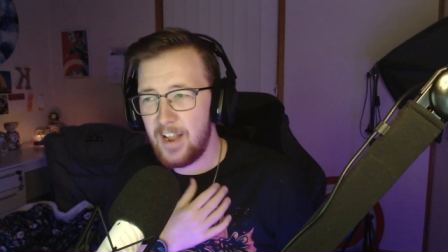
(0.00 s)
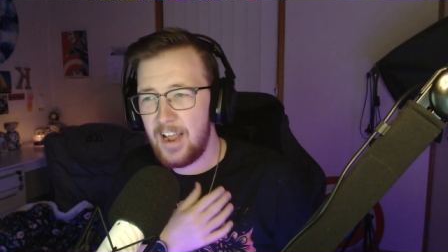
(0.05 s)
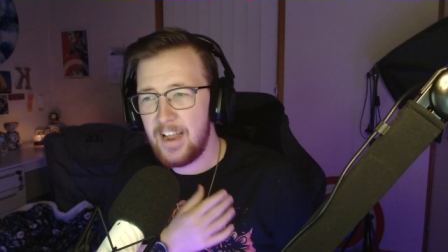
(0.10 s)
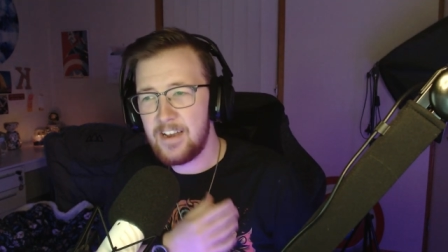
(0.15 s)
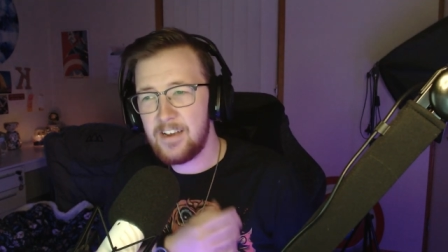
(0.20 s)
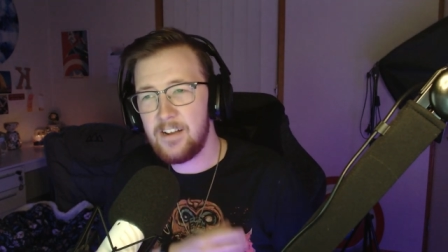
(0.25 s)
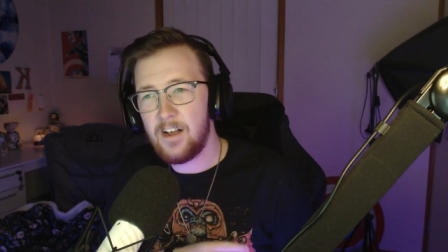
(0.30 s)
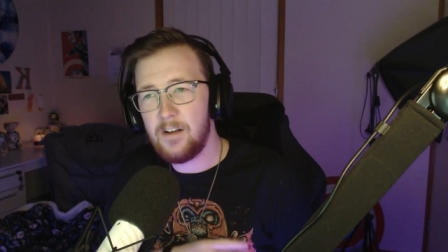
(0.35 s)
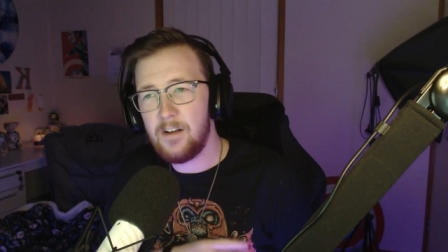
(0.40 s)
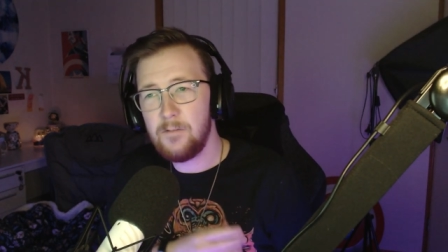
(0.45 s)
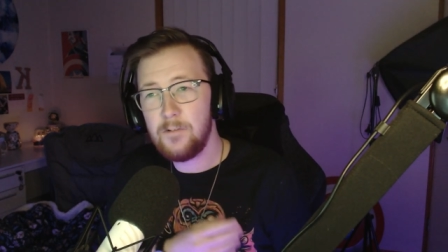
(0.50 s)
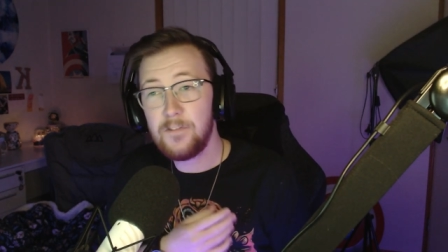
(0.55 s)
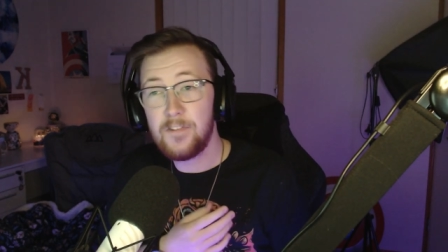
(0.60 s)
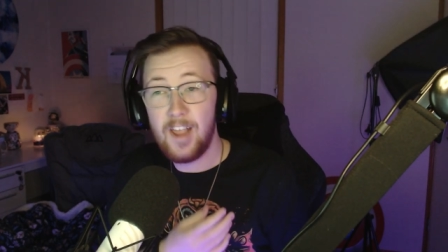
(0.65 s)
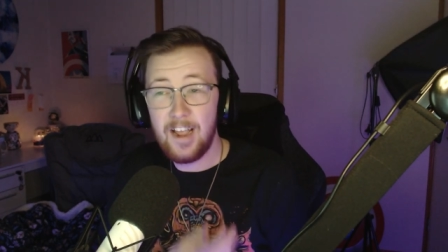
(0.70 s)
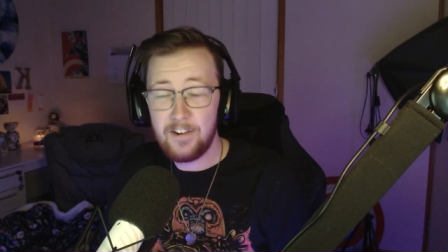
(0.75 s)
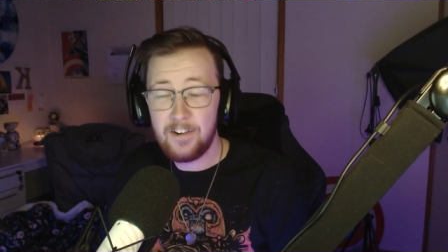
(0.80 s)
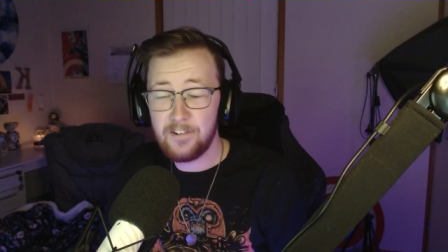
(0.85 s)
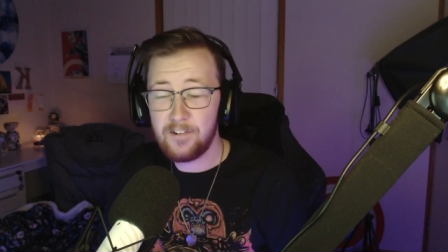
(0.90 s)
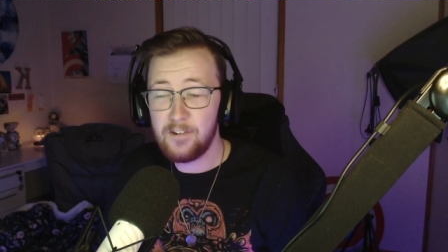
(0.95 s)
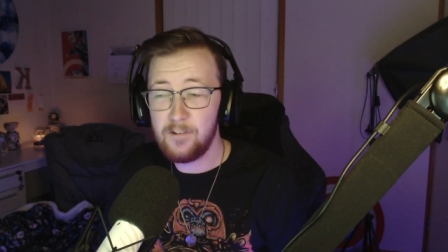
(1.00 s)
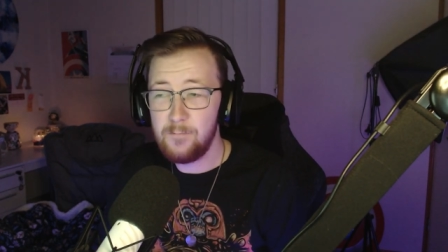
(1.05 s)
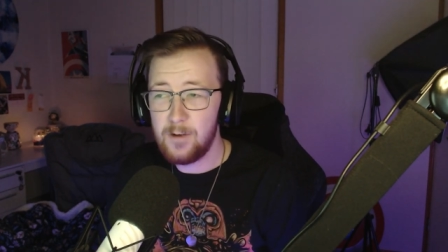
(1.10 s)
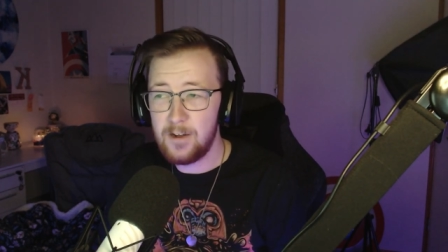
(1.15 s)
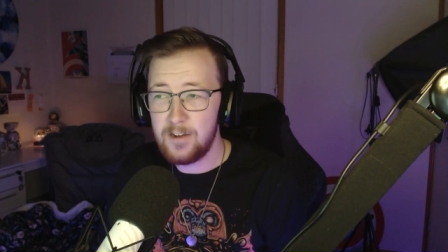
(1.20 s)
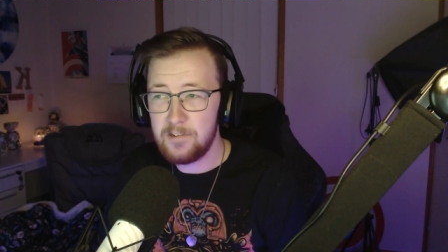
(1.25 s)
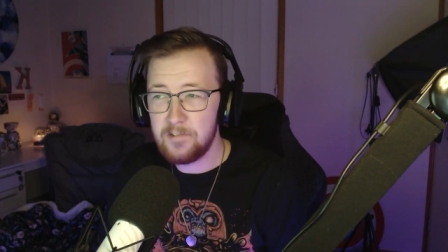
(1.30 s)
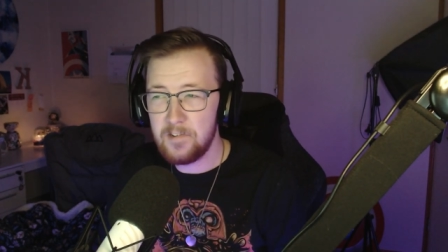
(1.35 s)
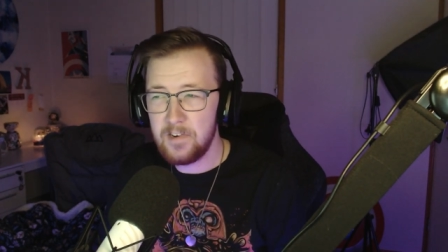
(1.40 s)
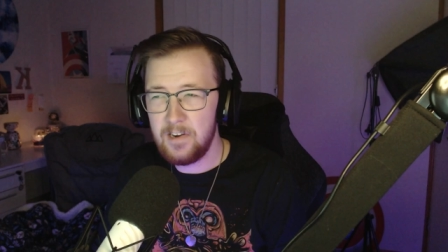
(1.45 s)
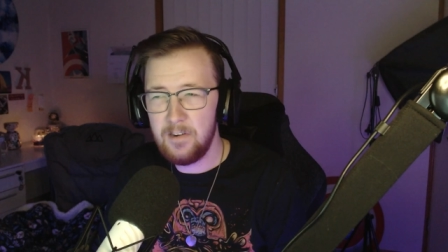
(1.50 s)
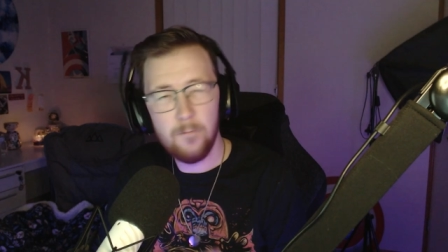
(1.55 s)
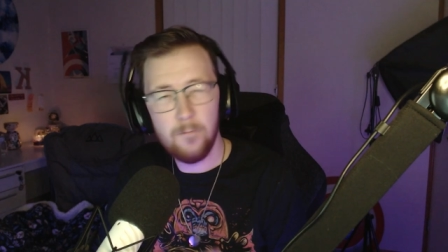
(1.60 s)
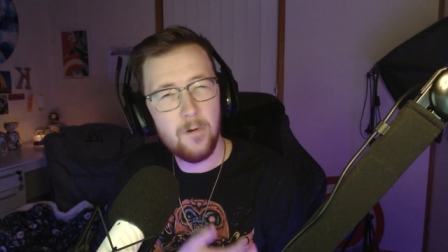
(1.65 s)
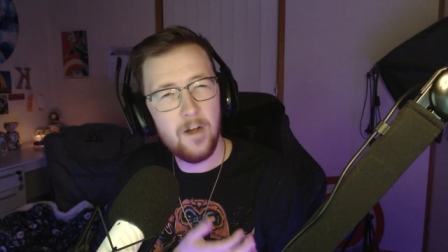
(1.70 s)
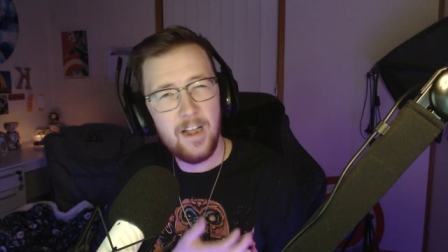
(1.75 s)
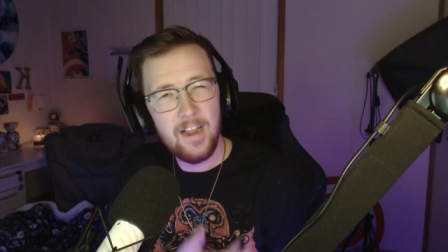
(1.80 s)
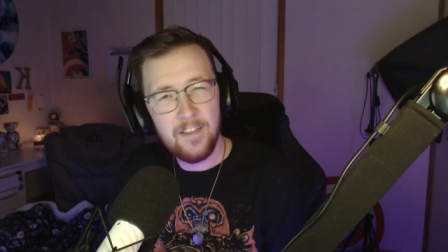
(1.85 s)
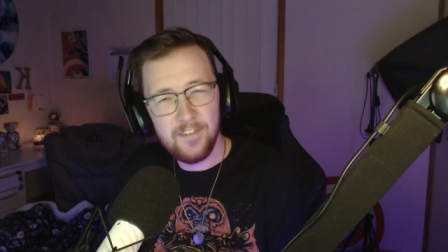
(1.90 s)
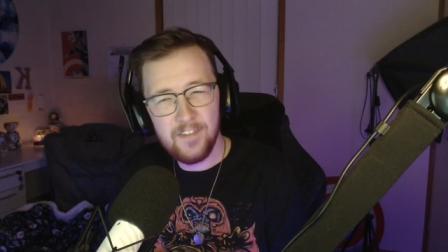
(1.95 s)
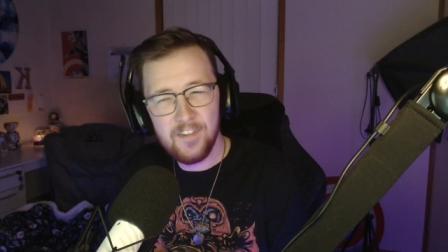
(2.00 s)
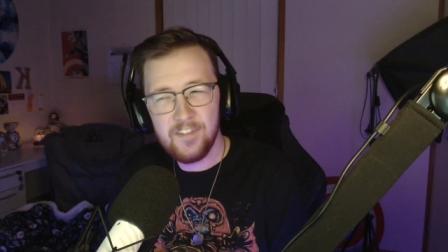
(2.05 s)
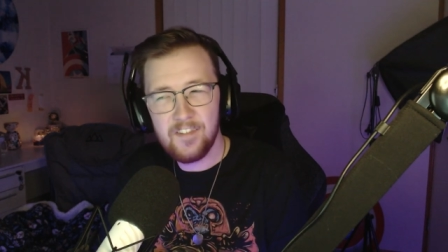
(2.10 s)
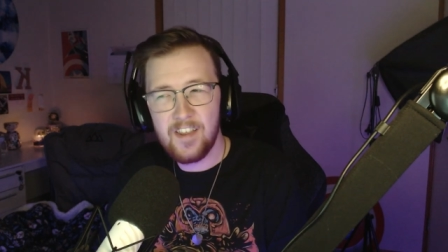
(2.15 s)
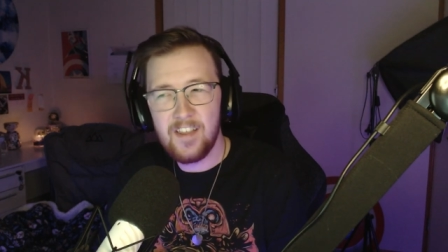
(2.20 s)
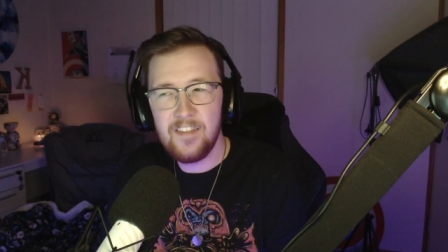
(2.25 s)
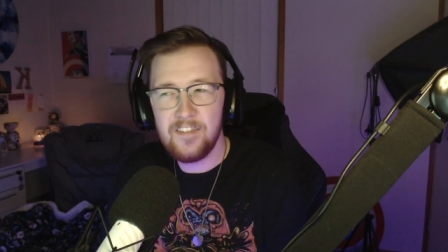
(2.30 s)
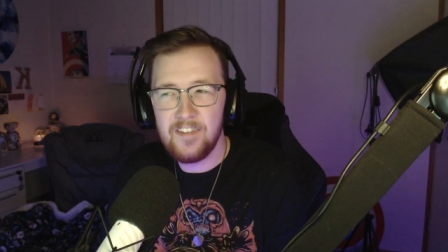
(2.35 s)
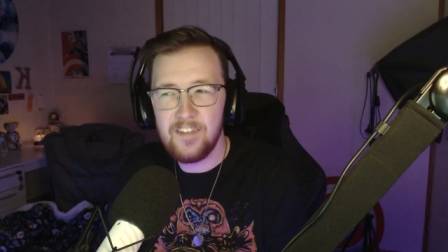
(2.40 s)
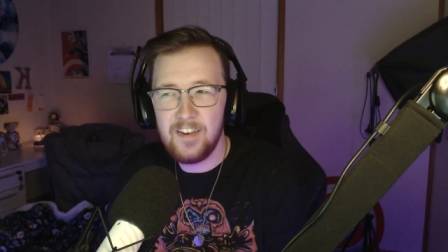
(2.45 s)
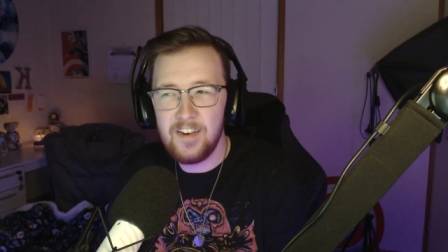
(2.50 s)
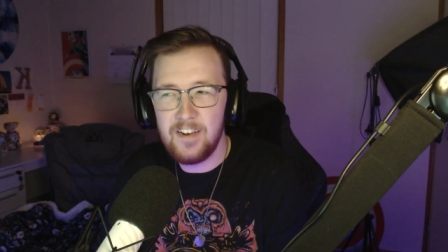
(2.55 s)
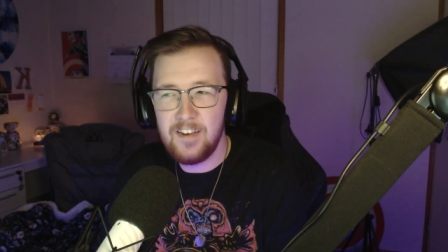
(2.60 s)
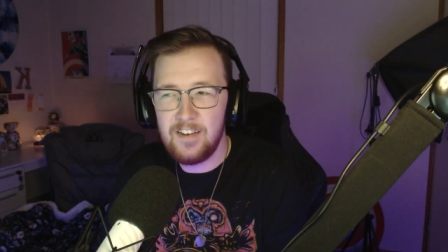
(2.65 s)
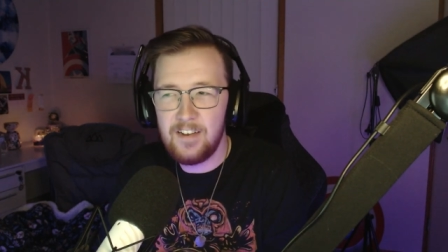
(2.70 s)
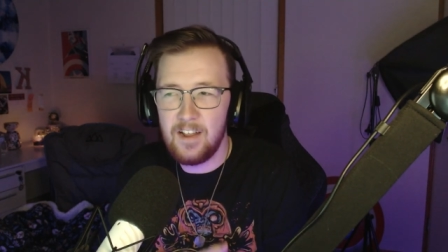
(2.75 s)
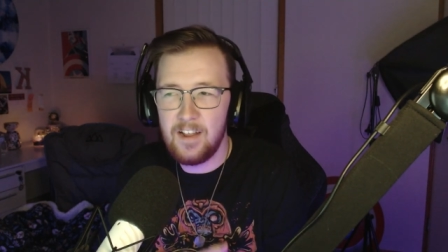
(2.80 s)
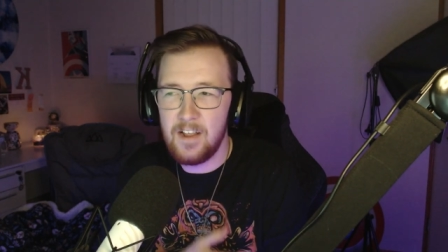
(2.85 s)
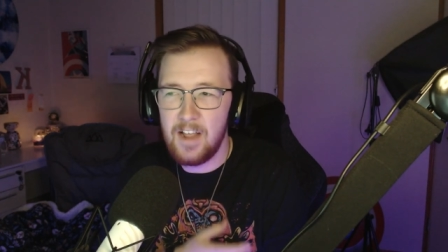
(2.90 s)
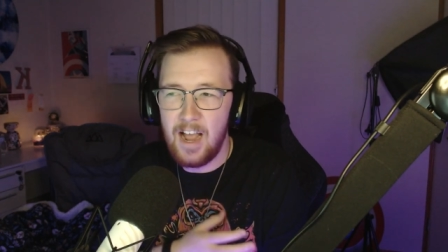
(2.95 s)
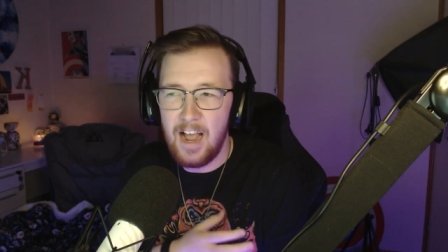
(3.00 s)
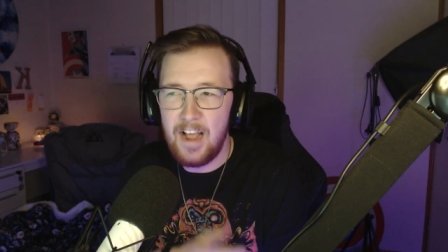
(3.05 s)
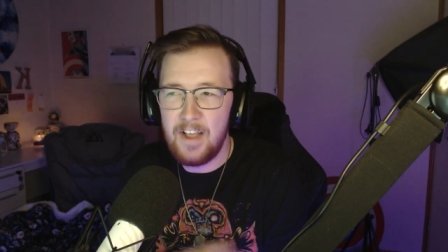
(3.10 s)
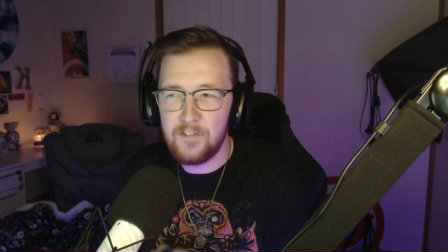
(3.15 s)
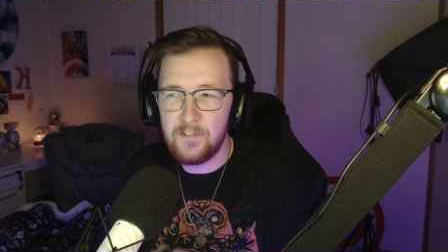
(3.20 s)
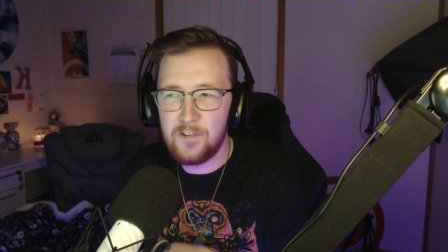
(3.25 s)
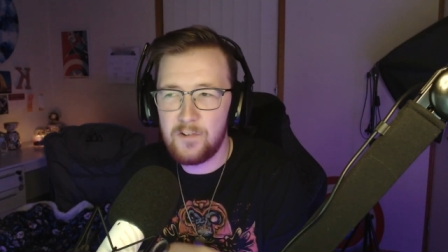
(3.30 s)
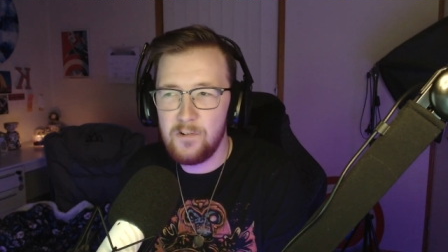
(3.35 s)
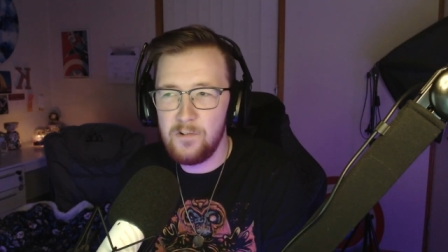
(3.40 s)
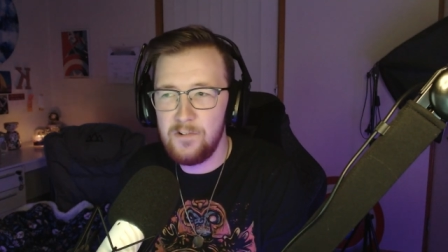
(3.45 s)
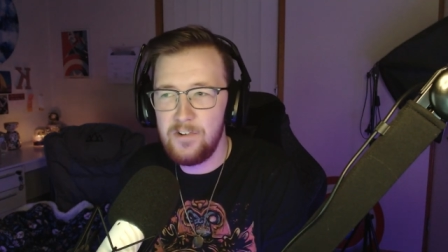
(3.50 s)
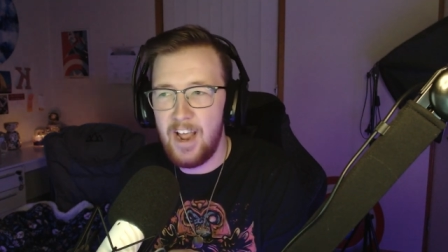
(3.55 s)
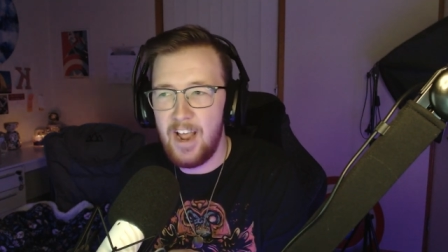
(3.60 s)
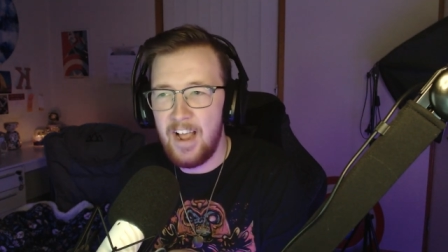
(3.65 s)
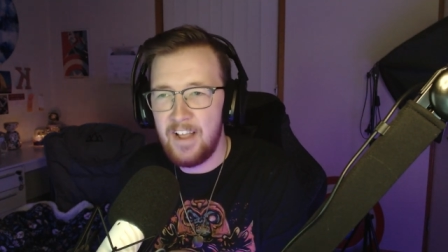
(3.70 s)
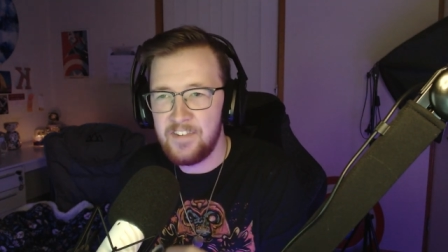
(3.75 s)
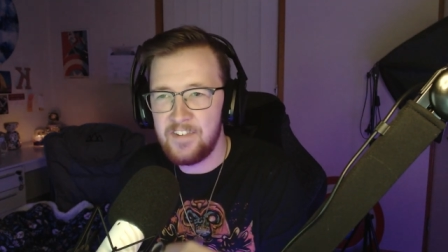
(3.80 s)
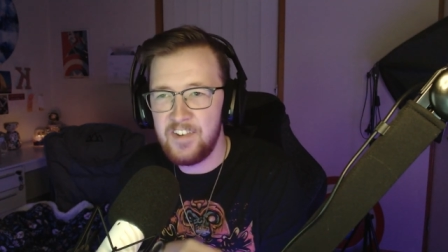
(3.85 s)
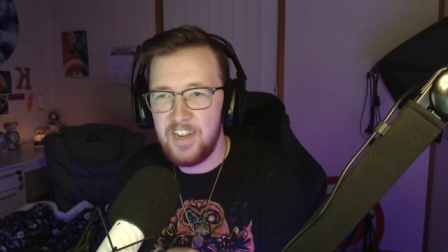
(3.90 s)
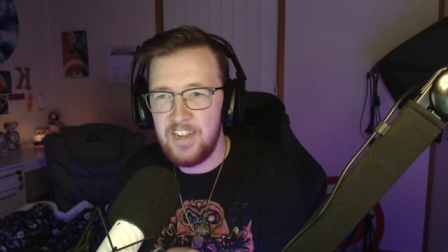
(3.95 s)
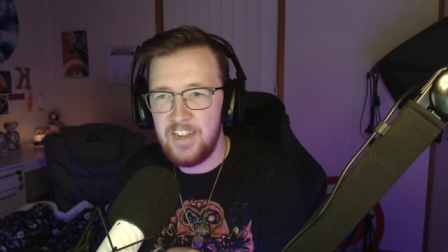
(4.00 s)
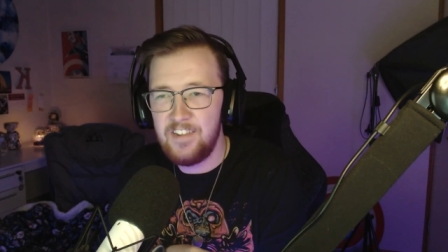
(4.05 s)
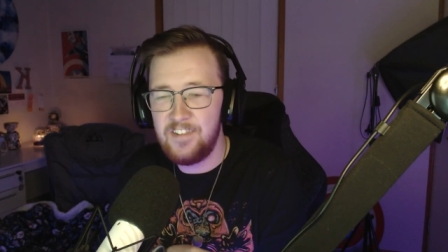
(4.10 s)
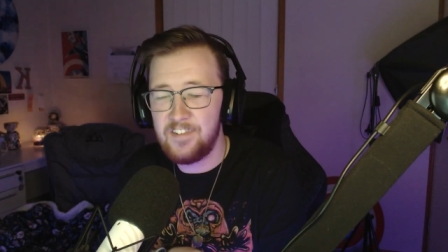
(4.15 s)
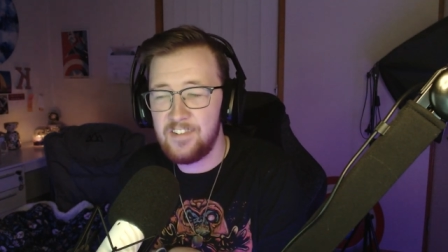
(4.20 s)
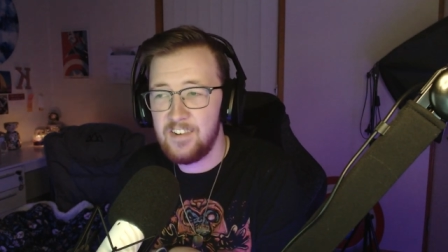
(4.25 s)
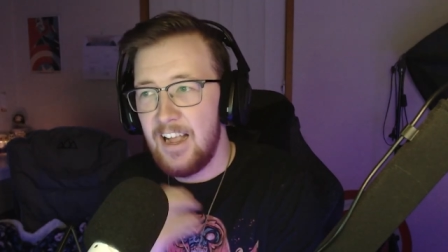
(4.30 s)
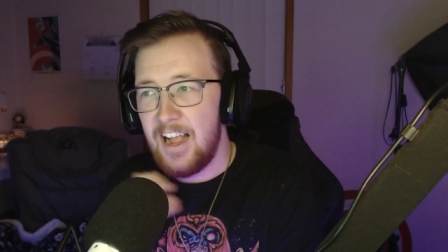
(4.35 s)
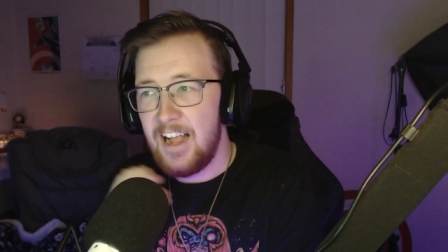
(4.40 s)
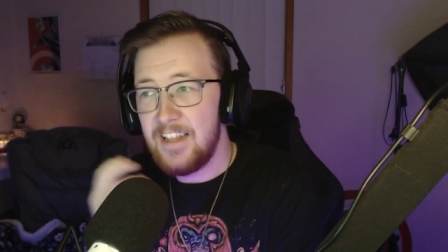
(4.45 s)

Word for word: and I was actually wondering, why is this considered as good as it is.